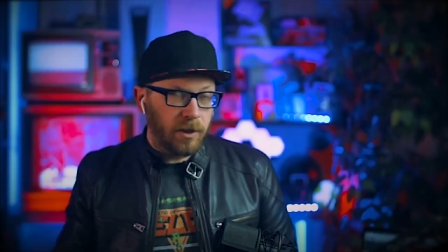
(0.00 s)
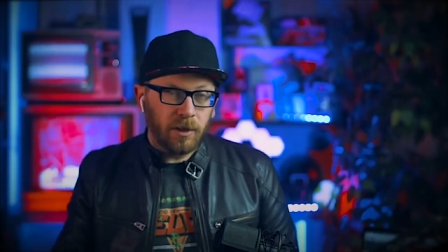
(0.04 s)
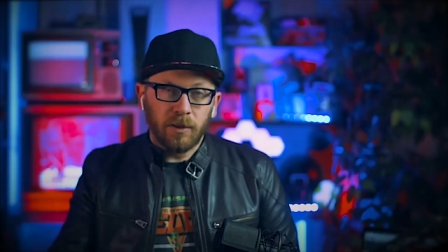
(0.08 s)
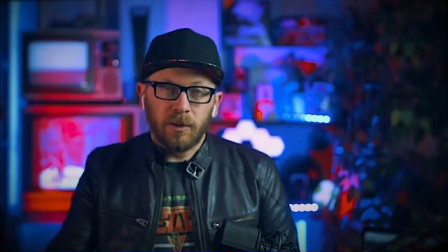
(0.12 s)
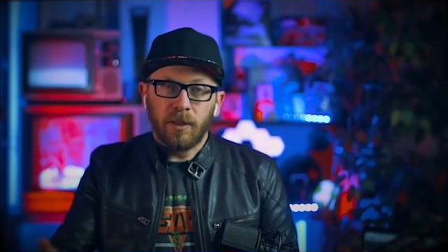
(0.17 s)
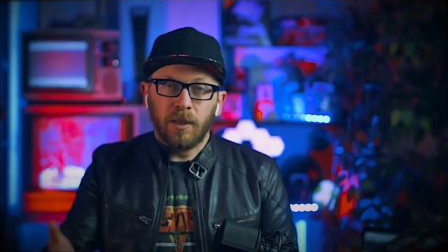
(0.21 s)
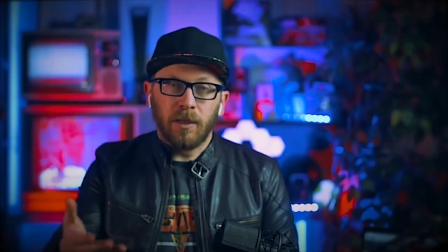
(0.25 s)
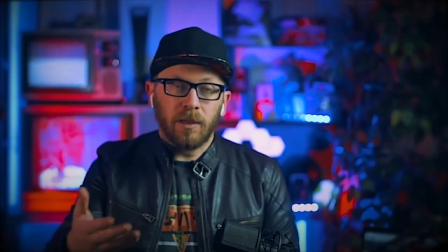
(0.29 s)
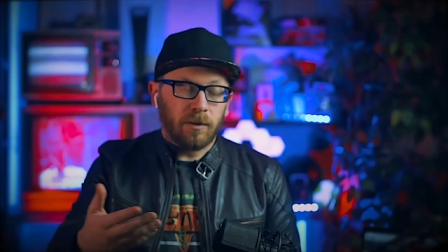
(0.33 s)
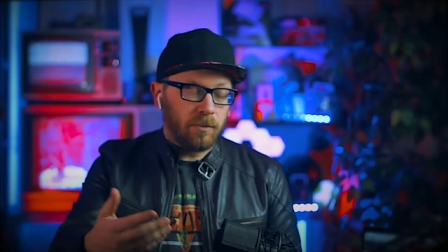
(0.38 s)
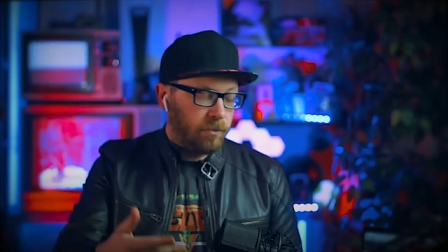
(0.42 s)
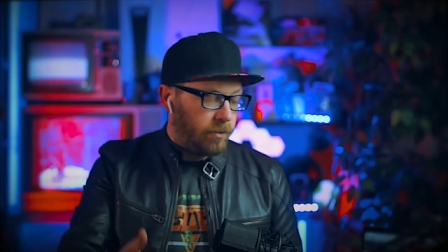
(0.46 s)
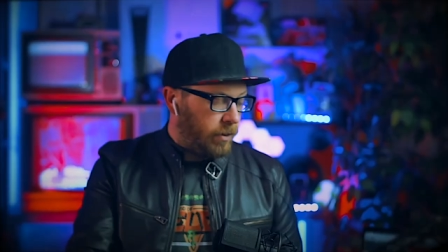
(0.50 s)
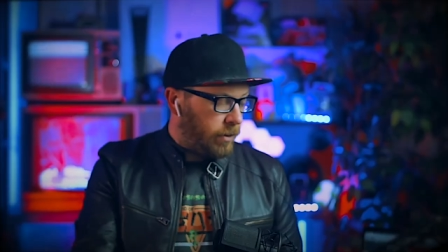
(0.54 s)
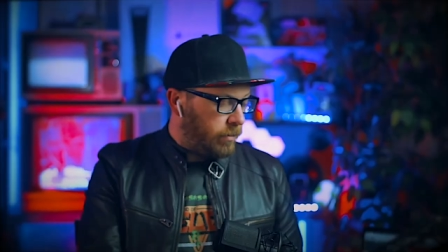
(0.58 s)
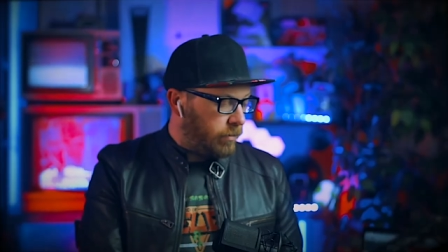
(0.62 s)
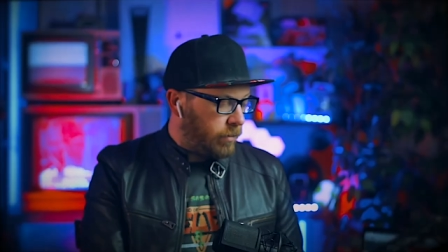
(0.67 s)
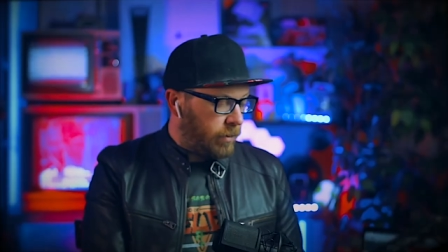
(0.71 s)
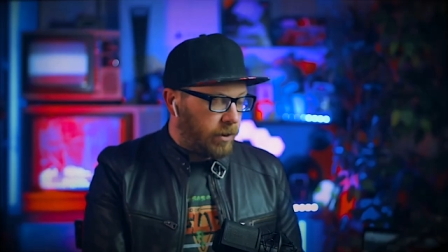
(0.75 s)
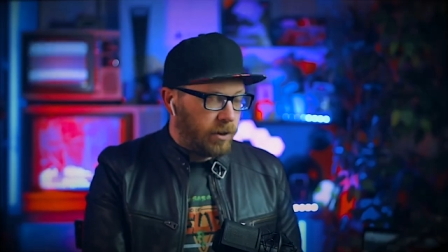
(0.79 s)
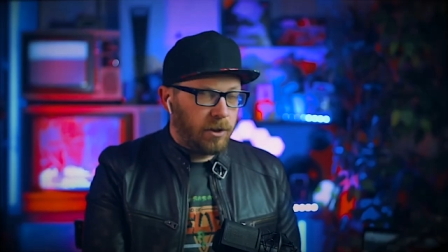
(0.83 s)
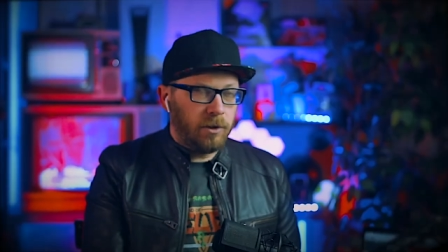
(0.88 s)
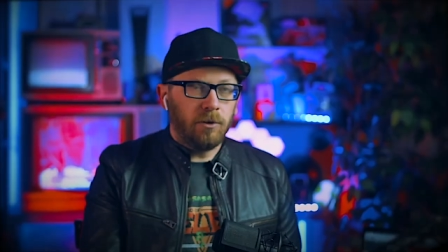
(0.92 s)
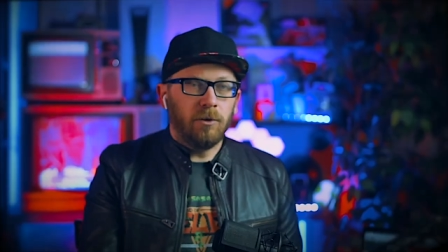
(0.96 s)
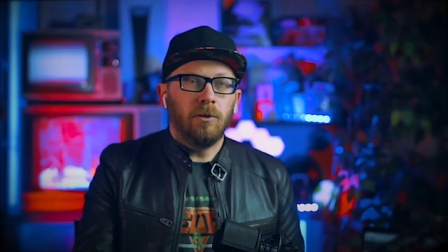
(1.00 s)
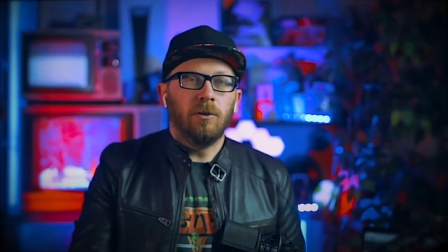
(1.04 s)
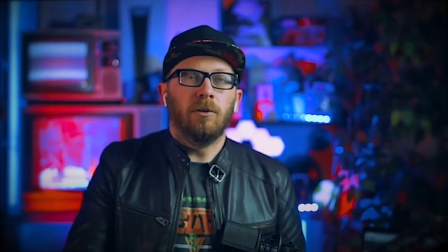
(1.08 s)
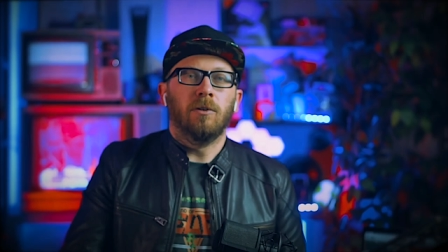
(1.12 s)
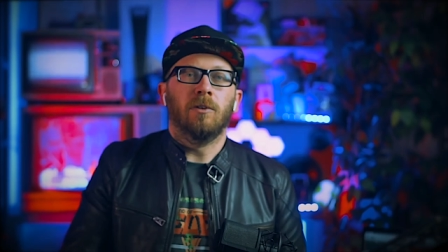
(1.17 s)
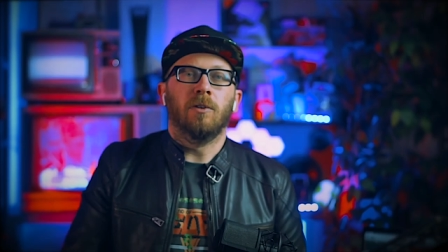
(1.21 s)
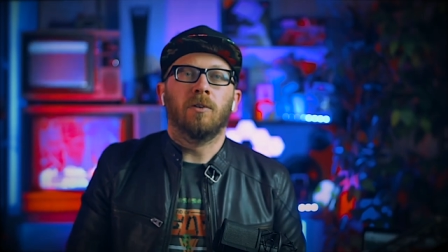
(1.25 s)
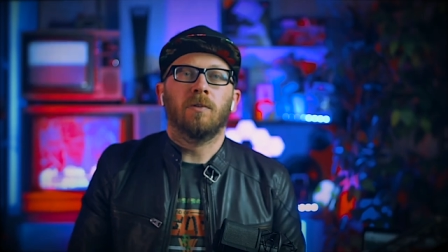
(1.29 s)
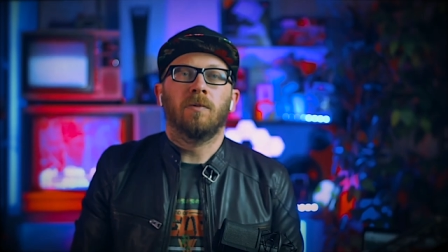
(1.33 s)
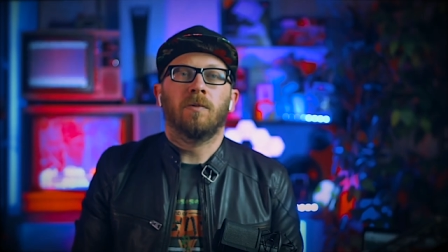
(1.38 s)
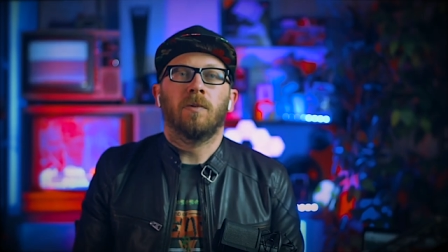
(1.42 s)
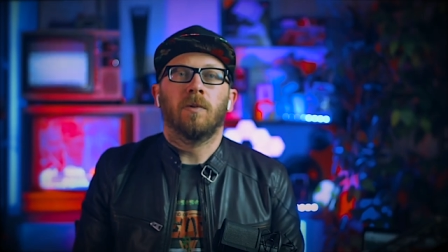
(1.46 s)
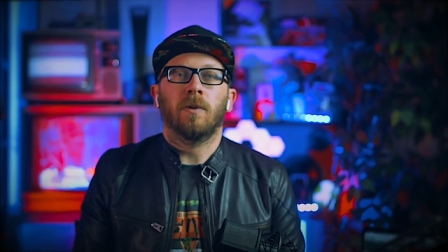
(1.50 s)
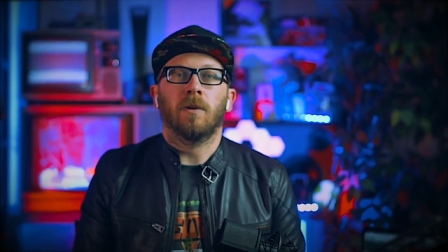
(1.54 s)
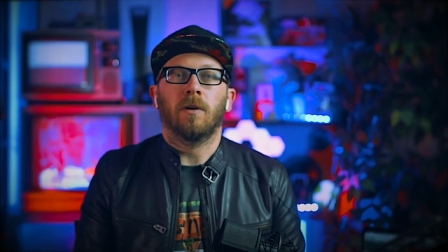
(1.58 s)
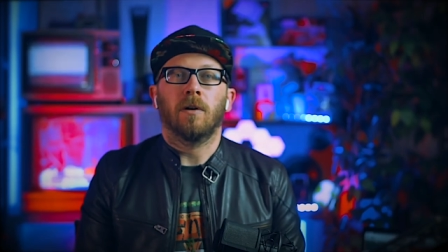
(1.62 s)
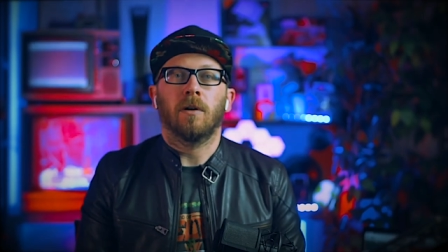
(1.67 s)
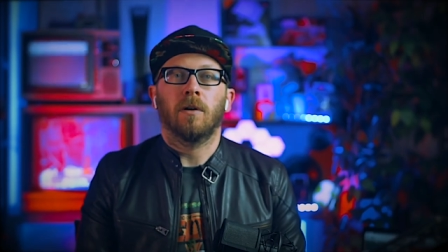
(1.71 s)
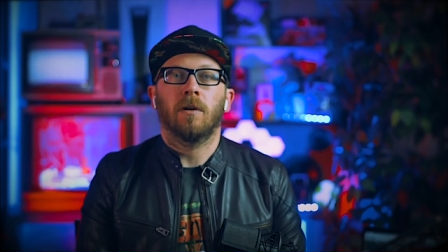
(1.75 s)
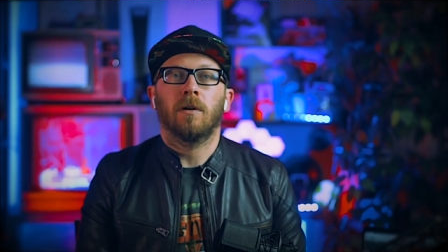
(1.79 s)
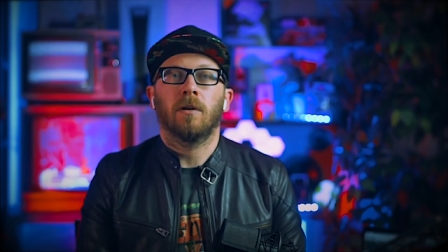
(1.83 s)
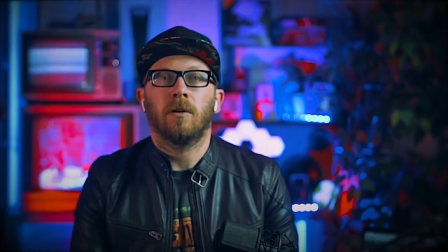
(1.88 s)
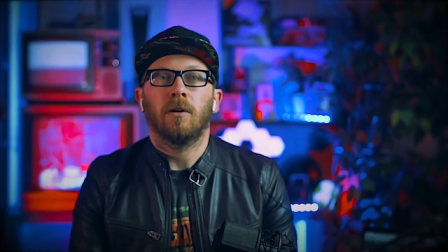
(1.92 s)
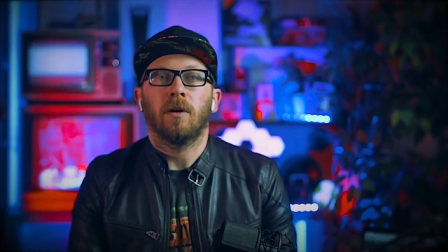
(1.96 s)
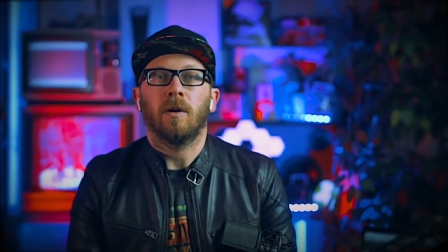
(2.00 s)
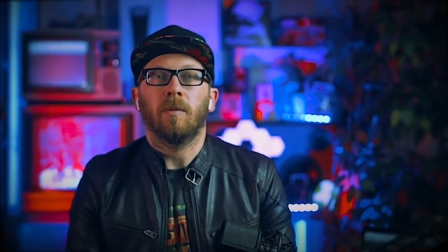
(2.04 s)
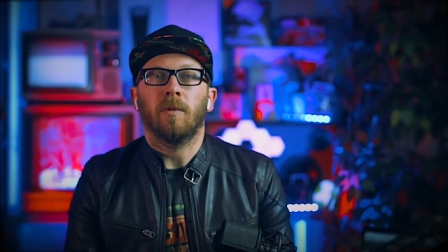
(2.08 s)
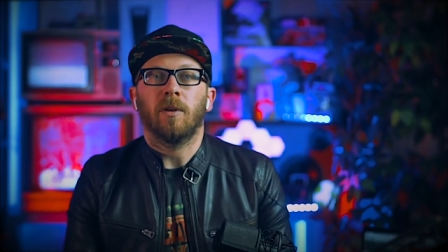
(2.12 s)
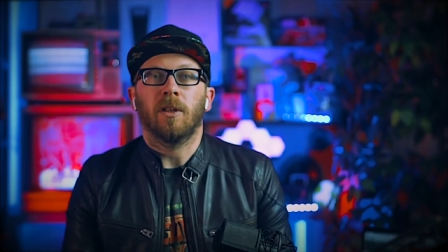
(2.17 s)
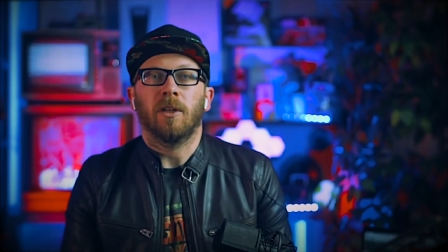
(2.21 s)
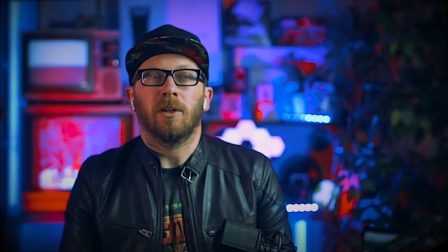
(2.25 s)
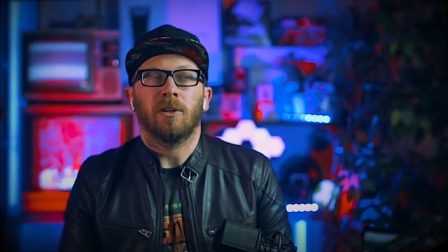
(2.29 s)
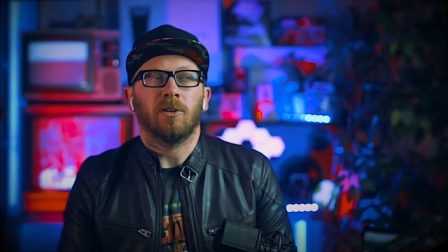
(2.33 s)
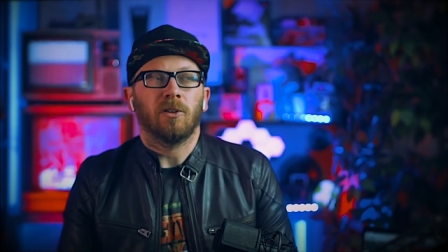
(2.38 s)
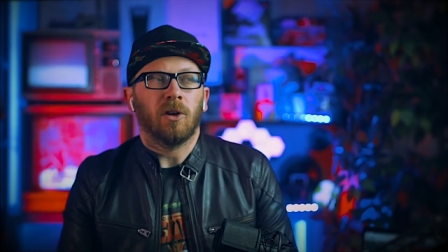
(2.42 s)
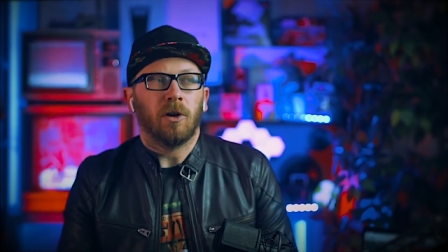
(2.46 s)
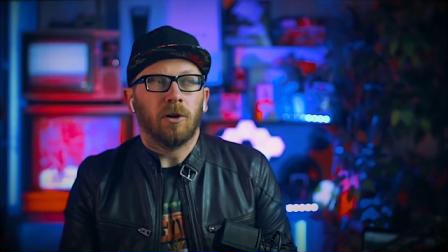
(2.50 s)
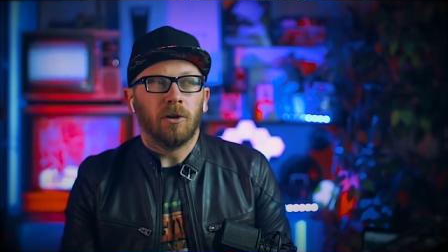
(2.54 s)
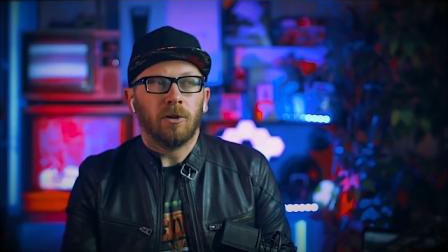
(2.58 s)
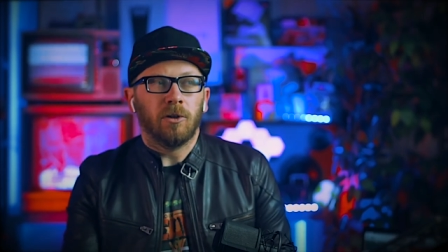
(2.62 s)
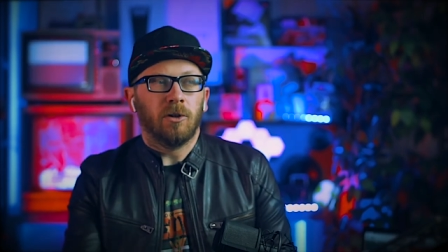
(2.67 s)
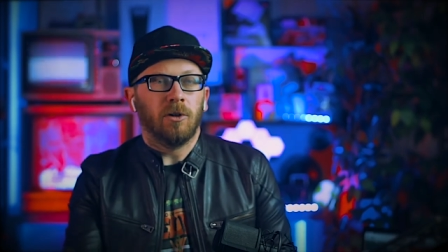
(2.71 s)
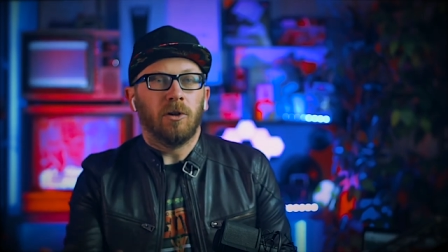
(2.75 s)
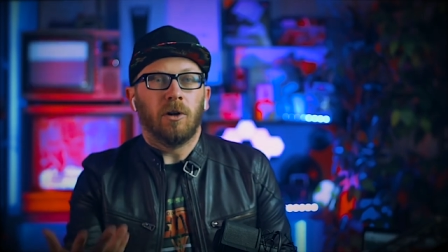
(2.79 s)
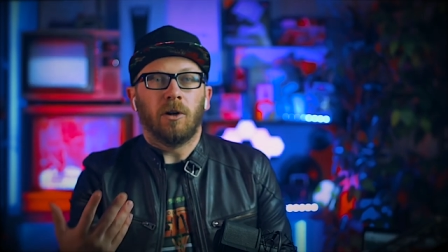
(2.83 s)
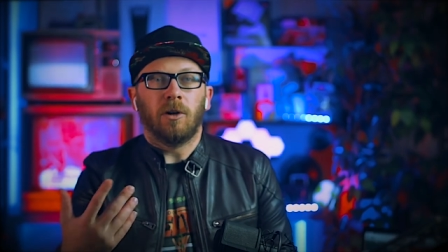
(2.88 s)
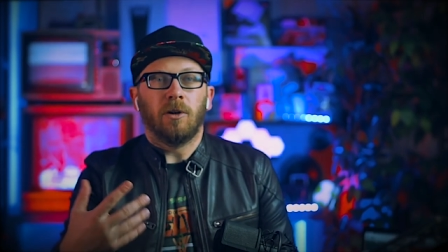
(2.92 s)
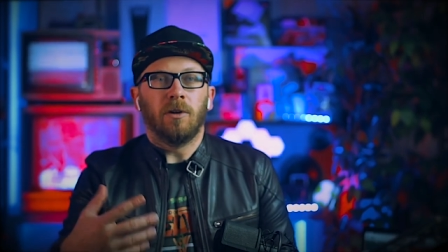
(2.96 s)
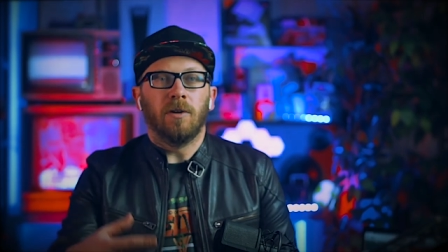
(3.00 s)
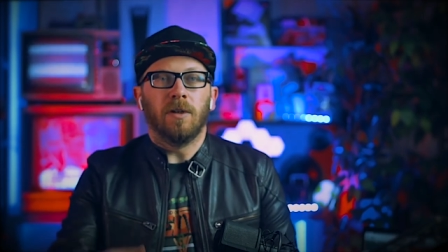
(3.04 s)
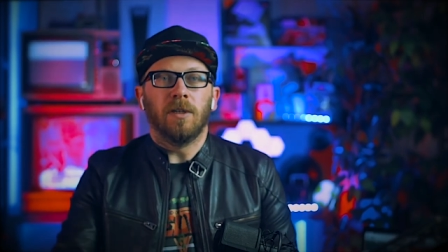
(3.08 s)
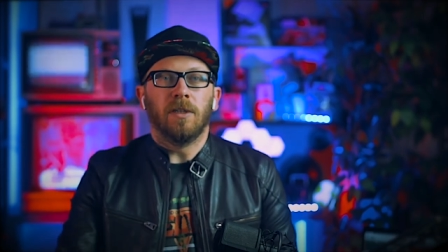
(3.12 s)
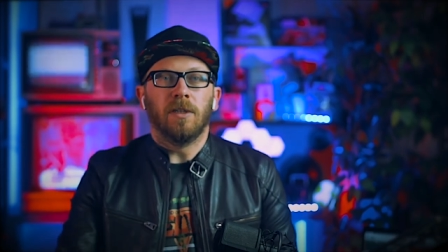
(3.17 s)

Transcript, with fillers: do you think? What what do you use for your emulators? Are do you, are you